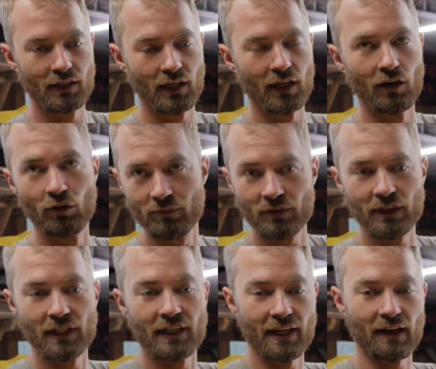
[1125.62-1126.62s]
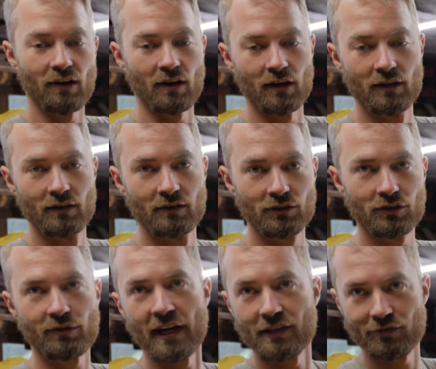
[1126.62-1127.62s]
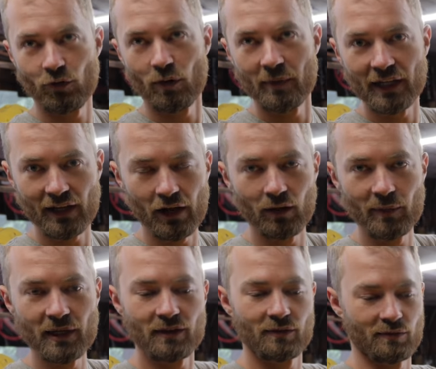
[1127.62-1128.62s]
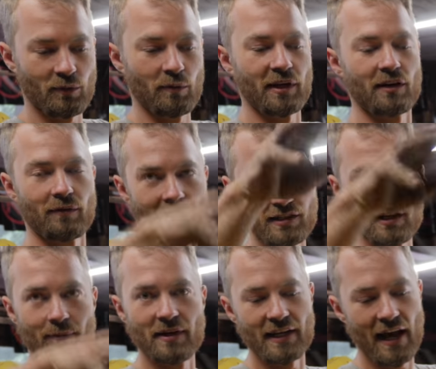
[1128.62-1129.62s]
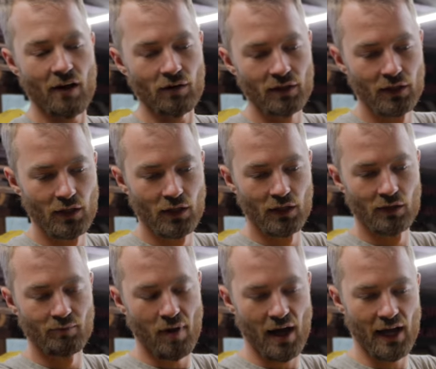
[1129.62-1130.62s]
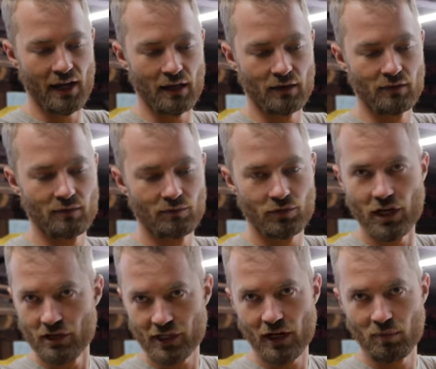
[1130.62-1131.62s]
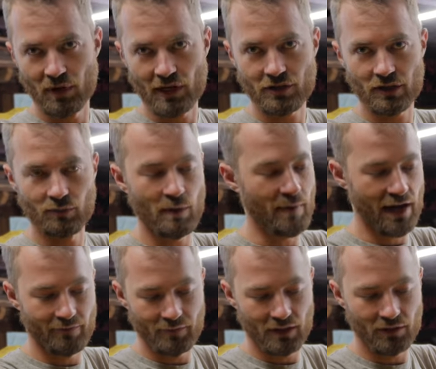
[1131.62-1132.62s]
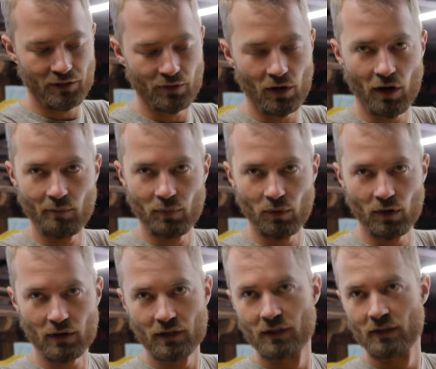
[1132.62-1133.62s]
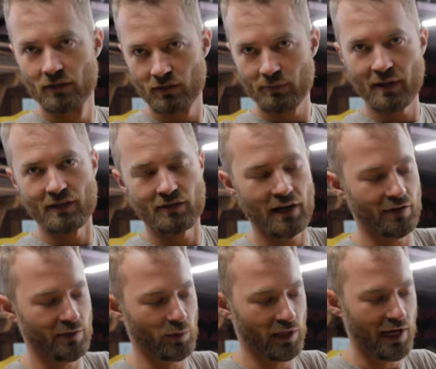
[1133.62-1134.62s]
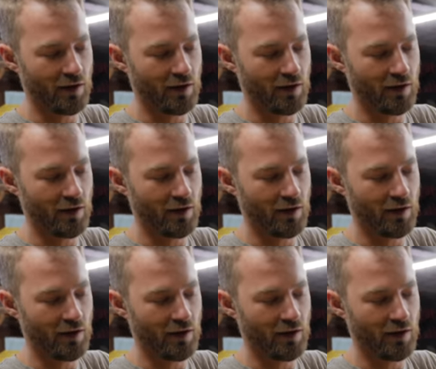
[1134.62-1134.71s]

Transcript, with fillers: uh, hopefully get our transforming element where we can raise it up and down by changing air pressure. We might even be able to do it on board. Depends on how they work